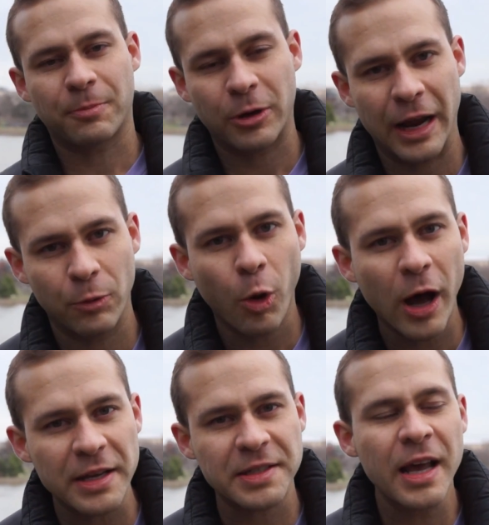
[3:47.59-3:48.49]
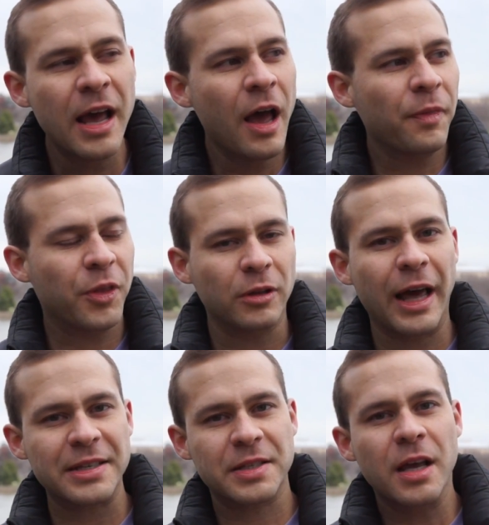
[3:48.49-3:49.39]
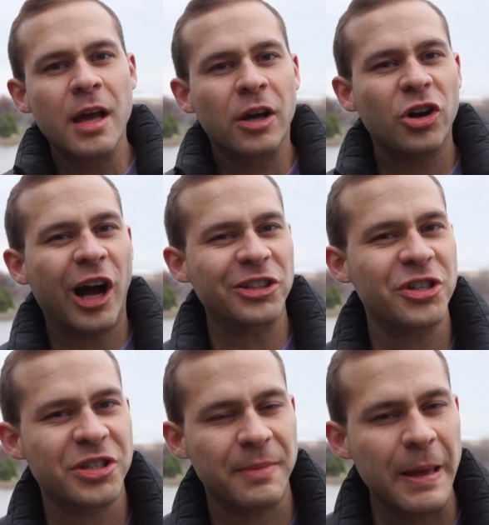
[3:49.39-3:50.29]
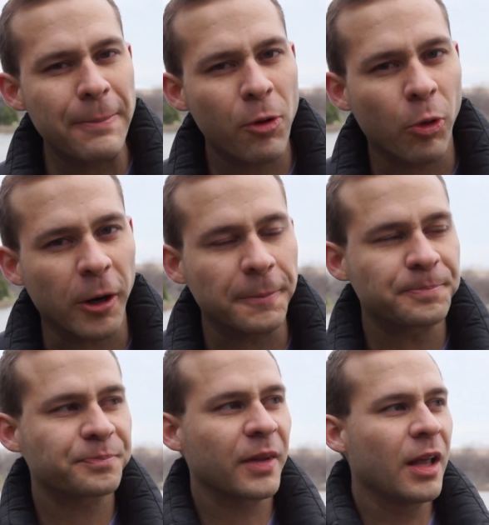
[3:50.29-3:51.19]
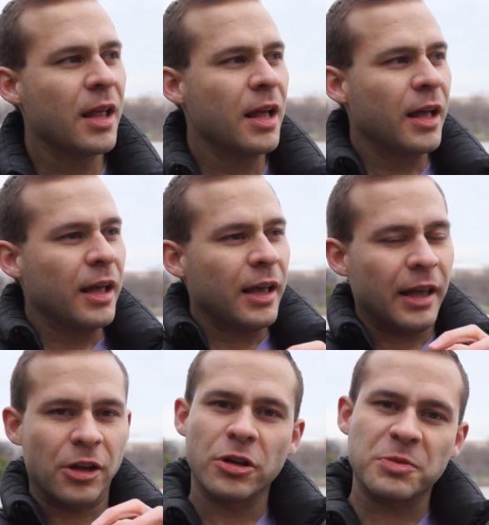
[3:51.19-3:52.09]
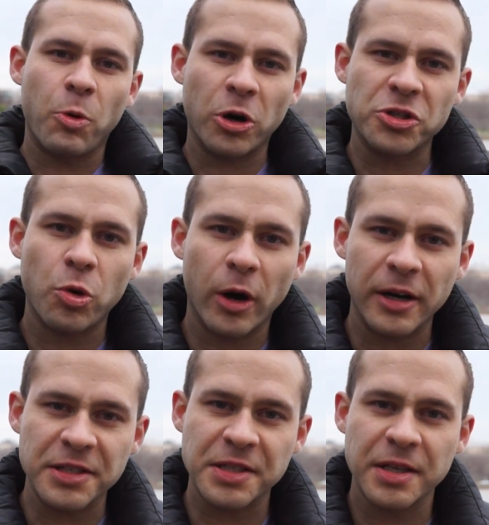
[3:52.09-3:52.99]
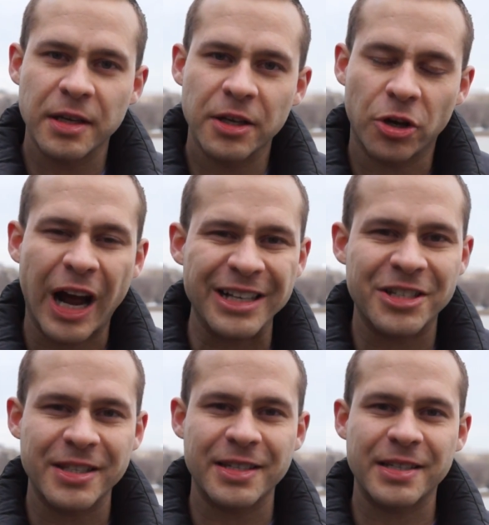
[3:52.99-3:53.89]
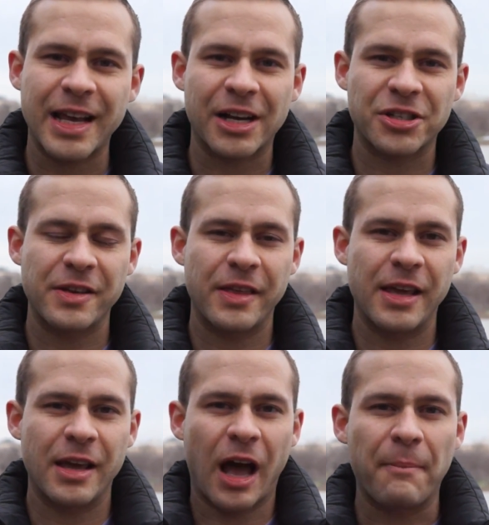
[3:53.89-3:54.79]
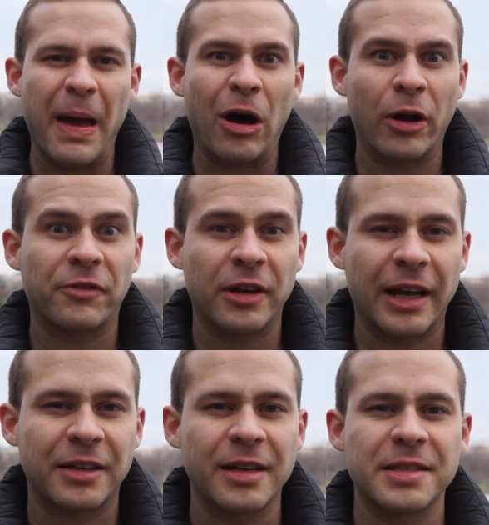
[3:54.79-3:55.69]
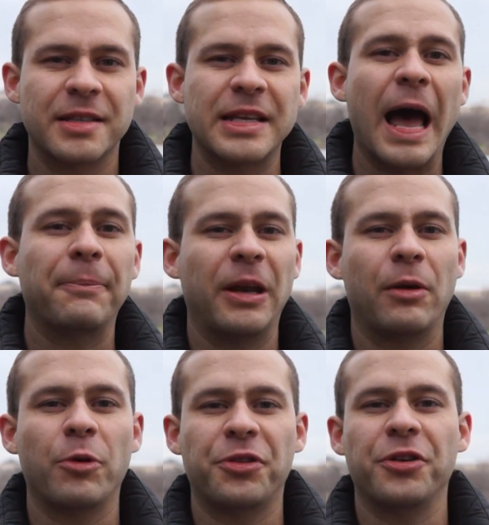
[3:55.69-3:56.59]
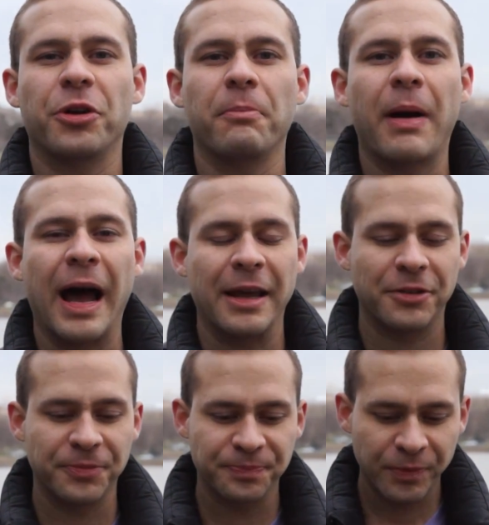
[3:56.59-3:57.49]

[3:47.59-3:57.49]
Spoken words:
the brain was, the less conscious the people were. And it goes more towards your consciousness is actually the amount of connectedness that's happening within your mind.